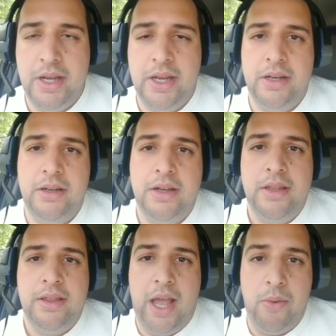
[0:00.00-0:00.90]
and
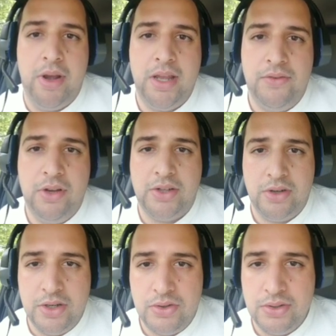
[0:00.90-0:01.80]
that way, if you guys
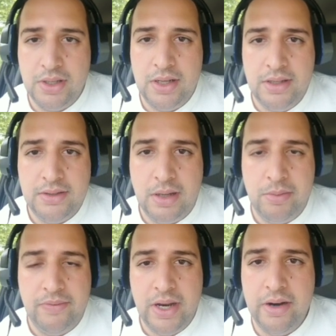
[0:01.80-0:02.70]
are interested in this type
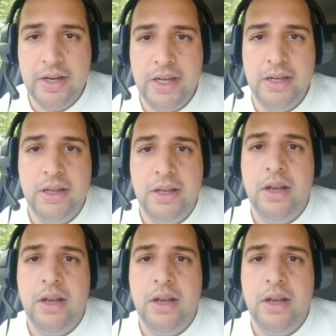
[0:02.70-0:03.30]
of variant,